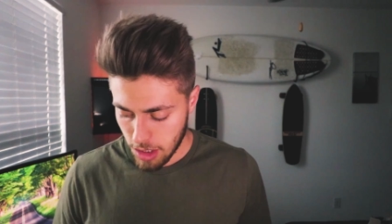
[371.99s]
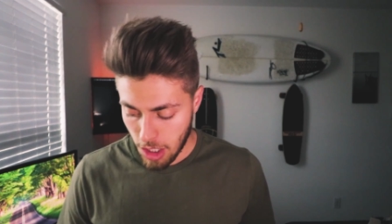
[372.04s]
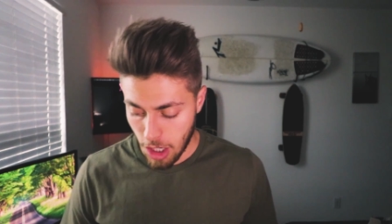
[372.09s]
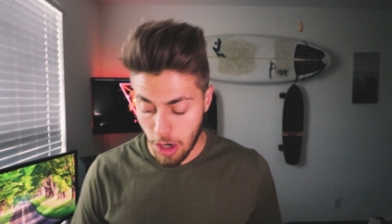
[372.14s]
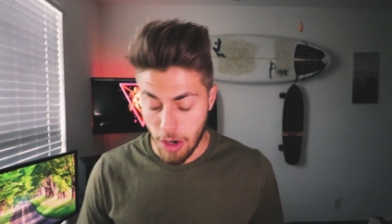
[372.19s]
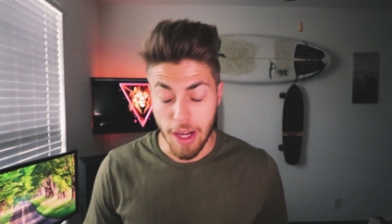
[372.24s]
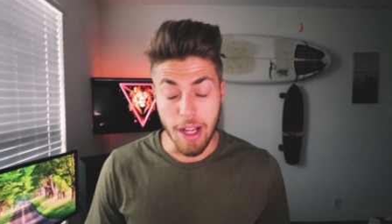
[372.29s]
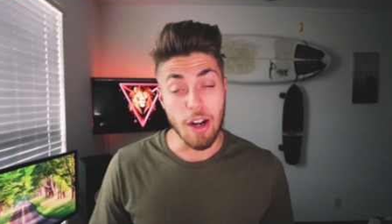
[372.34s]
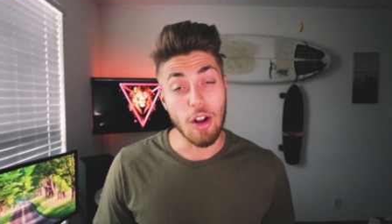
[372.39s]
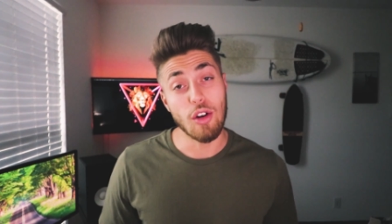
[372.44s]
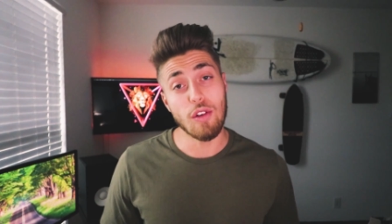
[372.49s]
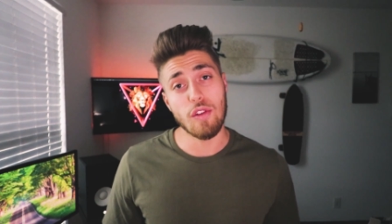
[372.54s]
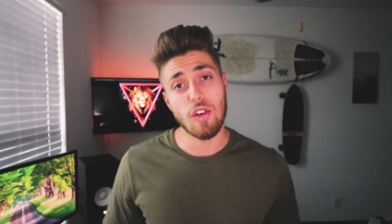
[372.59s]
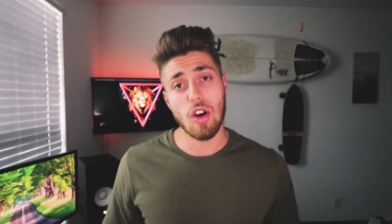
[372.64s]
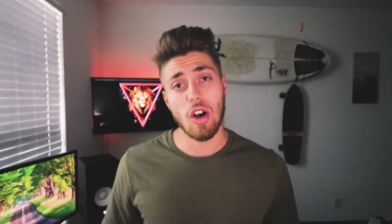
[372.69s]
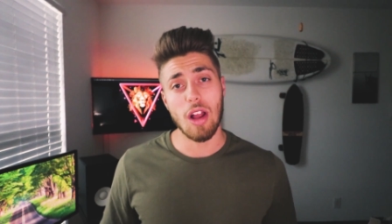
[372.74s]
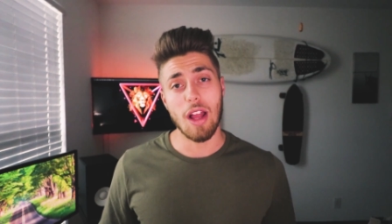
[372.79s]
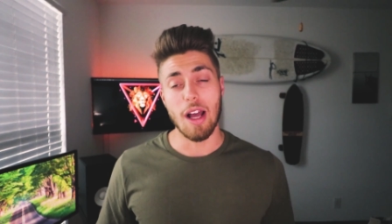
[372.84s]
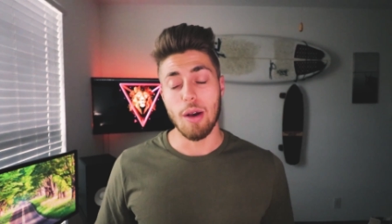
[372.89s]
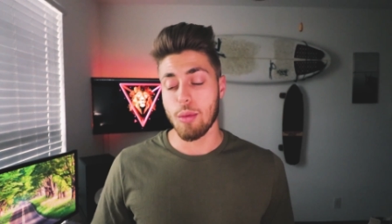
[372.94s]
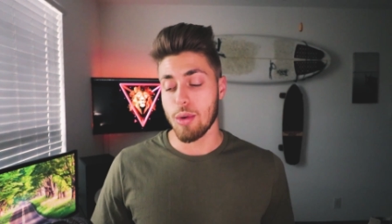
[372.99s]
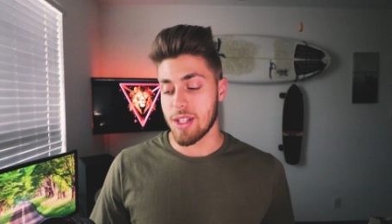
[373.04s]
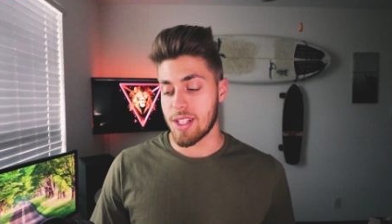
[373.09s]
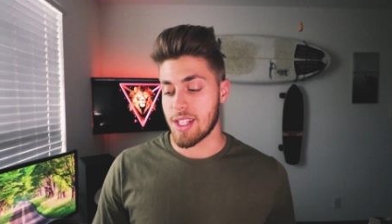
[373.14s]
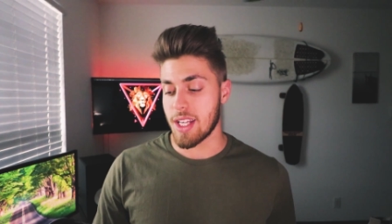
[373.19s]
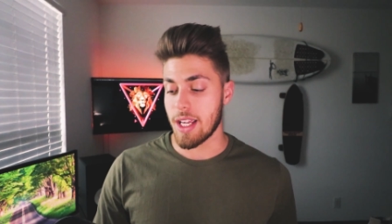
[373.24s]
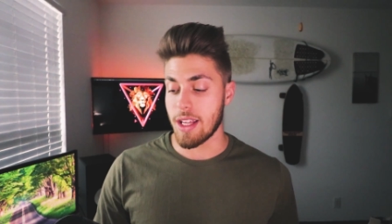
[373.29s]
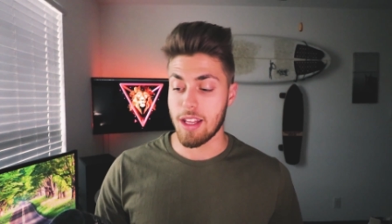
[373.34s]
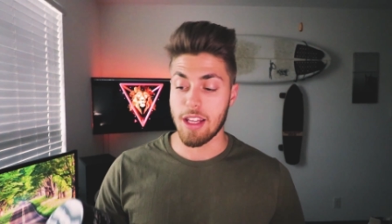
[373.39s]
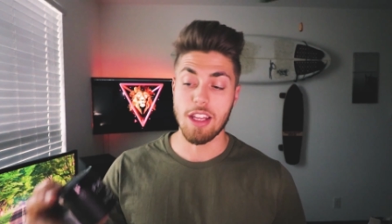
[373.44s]
All right, overall, I would
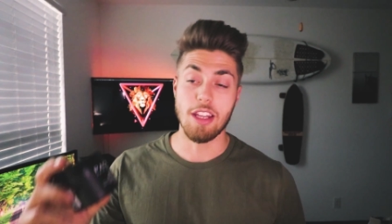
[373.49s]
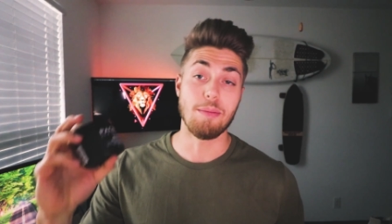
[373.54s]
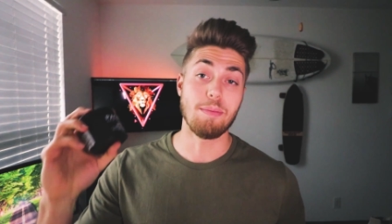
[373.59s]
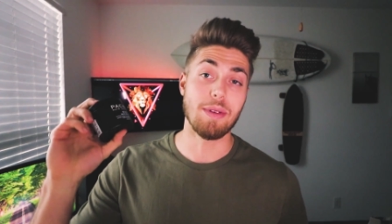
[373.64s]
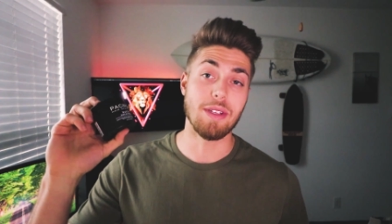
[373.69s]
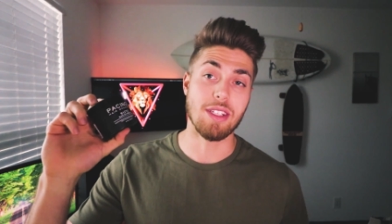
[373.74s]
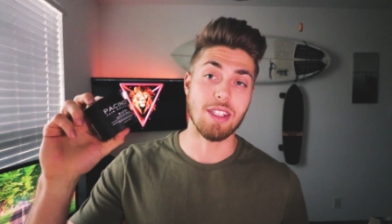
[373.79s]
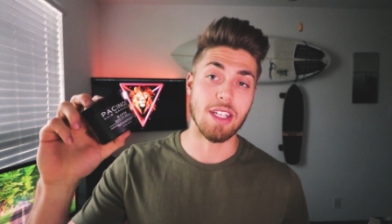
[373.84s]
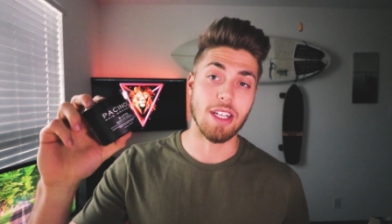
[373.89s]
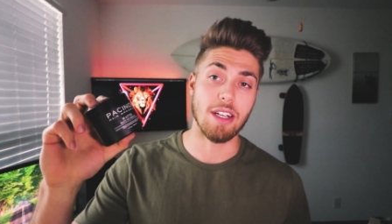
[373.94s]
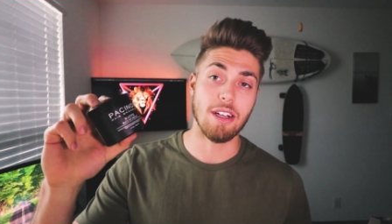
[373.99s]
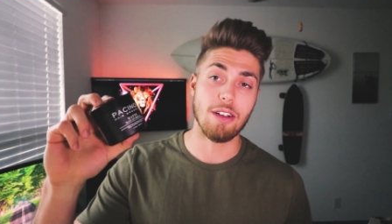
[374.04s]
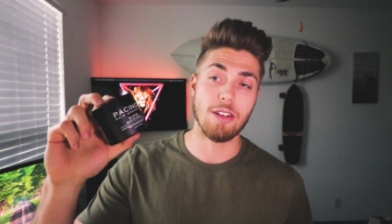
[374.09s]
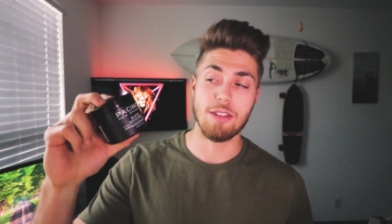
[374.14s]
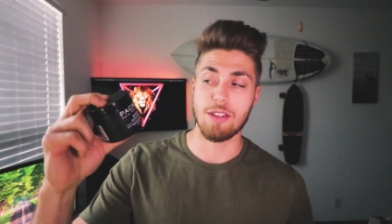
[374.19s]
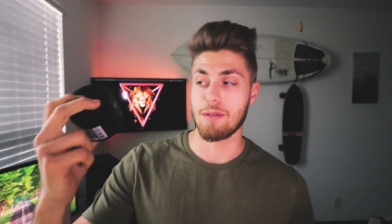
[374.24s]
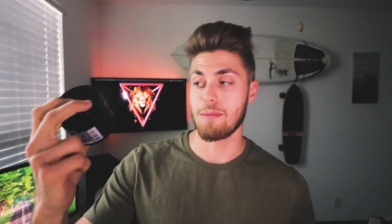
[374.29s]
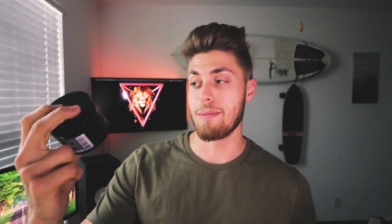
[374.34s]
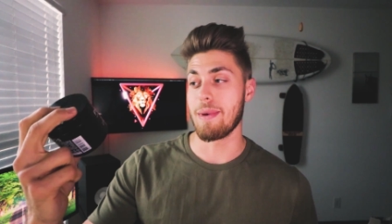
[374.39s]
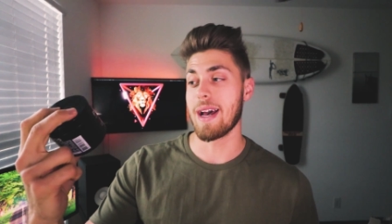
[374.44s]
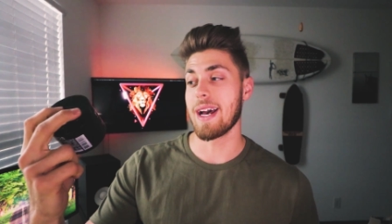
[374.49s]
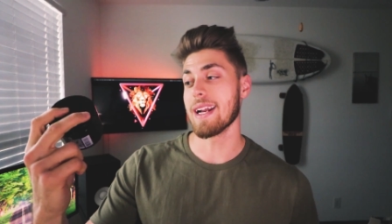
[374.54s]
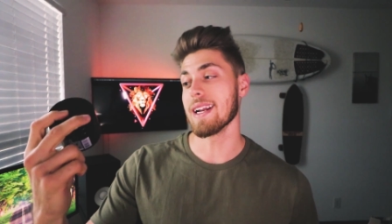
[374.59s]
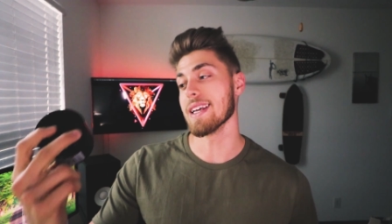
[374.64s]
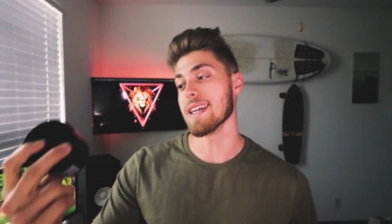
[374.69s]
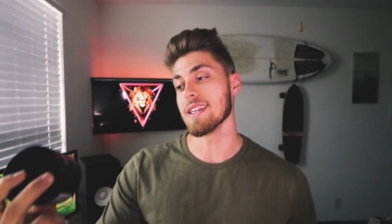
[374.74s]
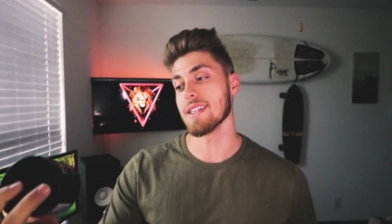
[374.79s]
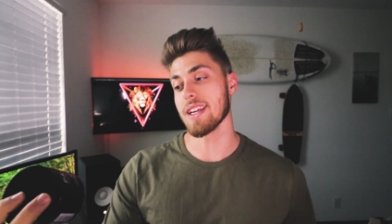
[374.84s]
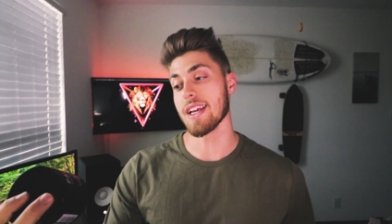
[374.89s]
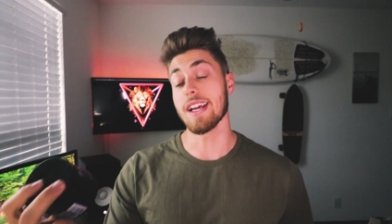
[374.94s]
say that the Pacinos Matte
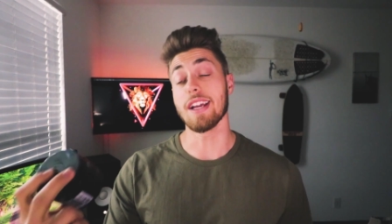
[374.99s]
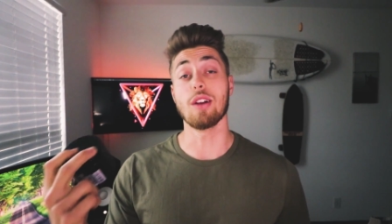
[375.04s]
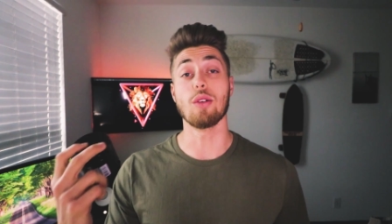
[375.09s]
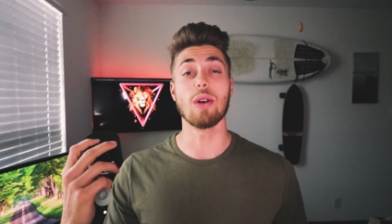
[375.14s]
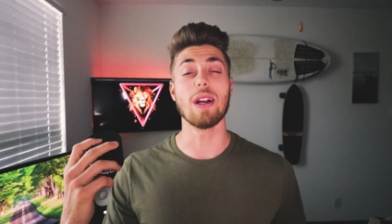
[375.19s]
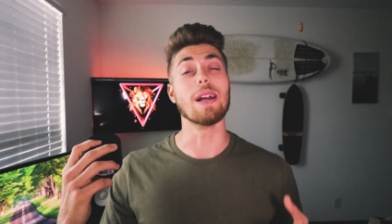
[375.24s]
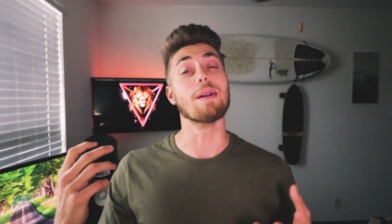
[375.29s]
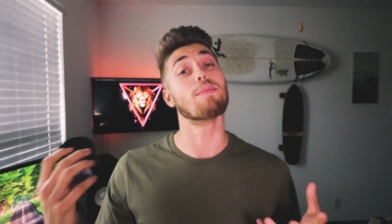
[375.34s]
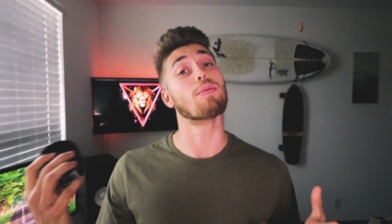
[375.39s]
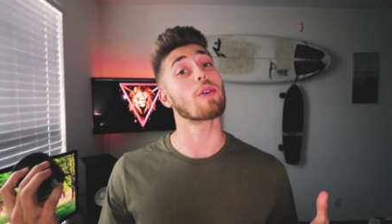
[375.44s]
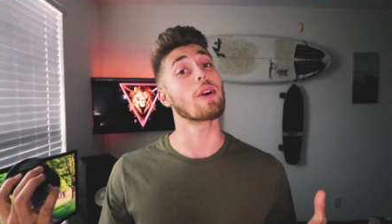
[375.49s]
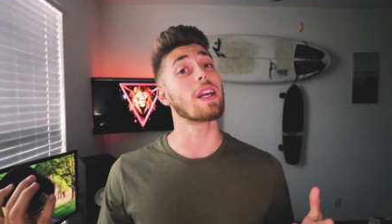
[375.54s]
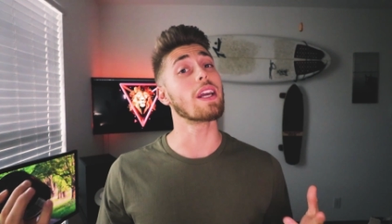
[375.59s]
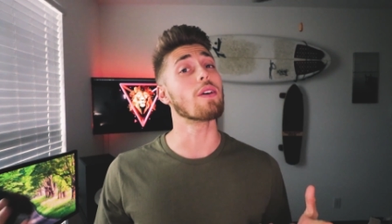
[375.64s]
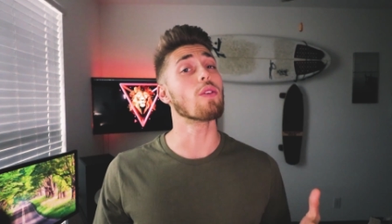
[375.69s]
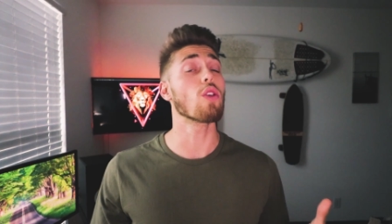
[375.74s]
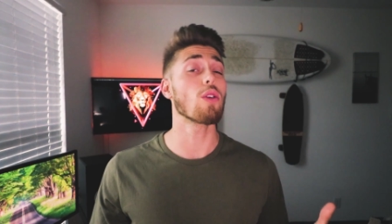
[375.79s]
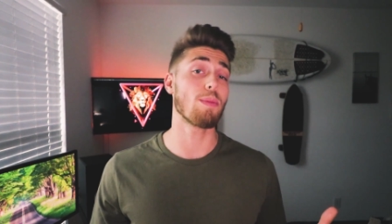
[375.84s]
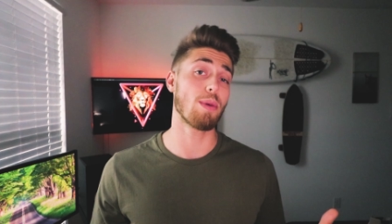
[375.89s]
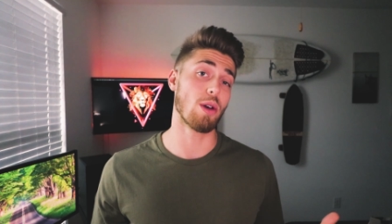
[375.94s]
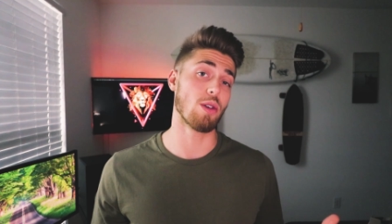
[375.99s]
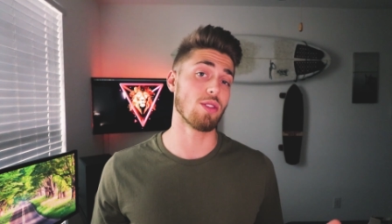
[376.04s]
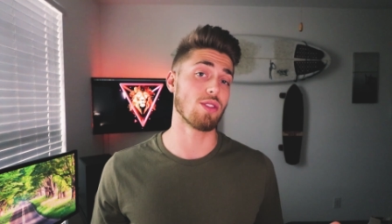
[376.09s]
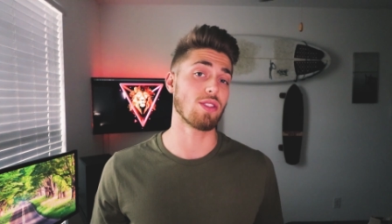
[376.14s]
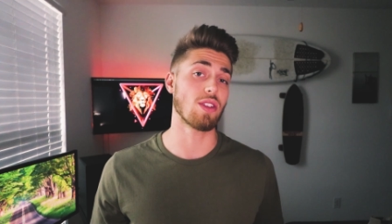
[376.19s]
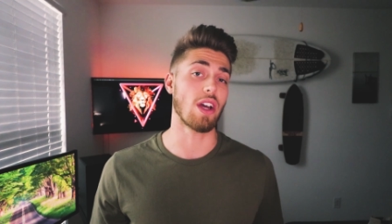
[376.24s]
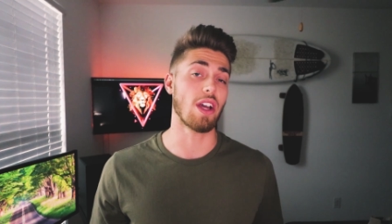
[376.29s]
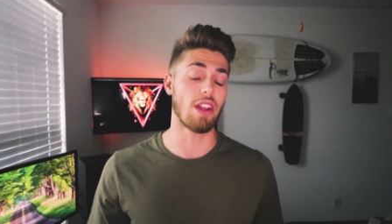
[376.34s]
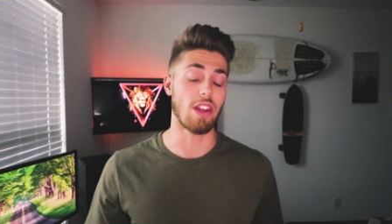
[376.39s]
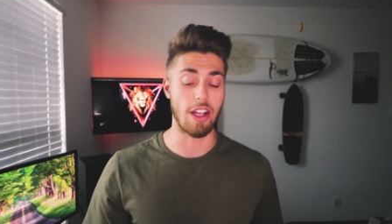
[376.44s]
is a great pre or post
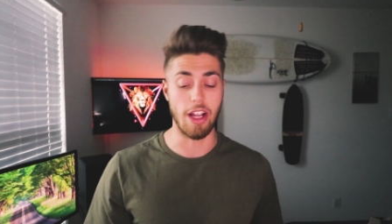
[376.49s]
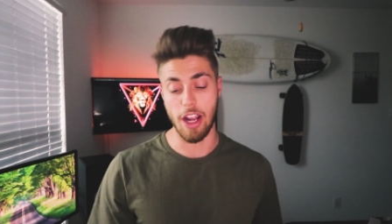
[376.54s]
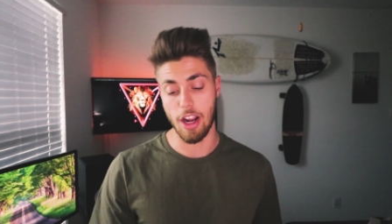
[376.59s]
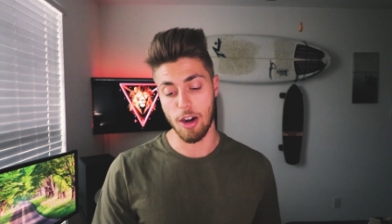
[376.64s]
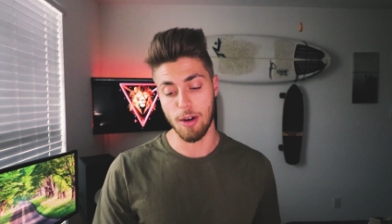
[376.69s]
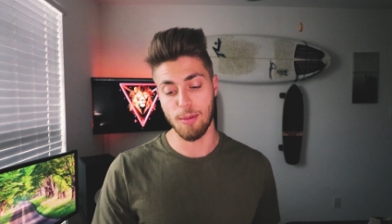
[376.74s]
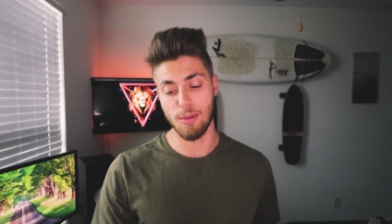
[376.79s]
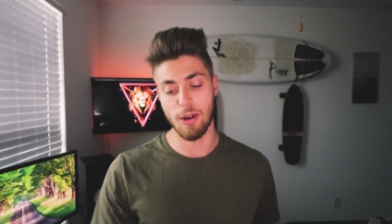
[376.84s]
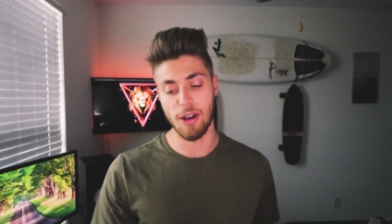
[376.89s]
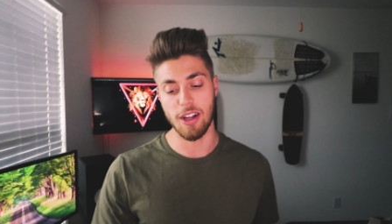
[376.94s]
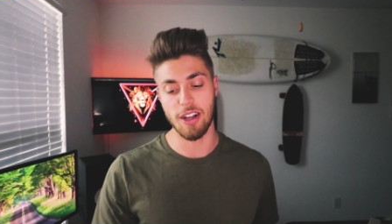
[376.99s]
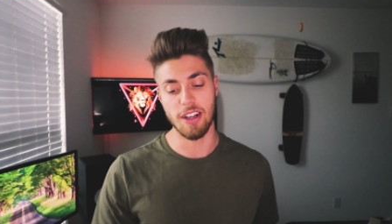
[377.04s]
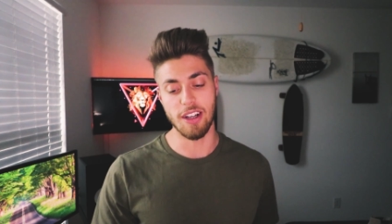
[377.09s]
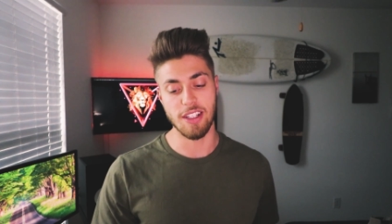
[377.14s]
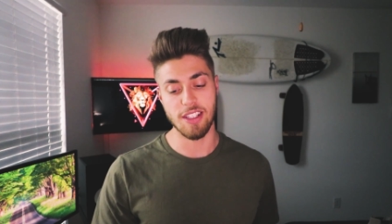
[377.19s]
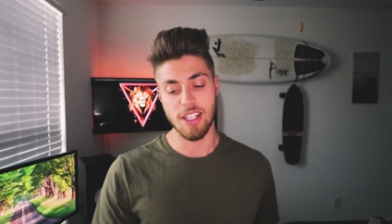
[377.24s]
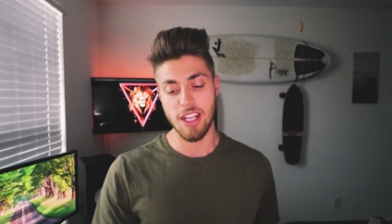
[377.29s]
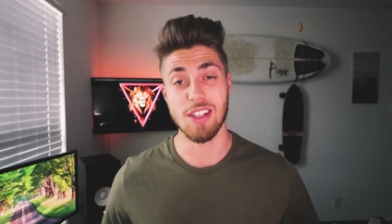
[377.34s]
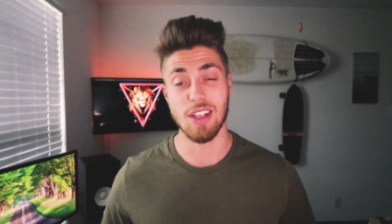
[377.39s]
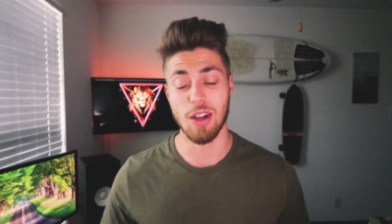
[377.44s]
styling hair product.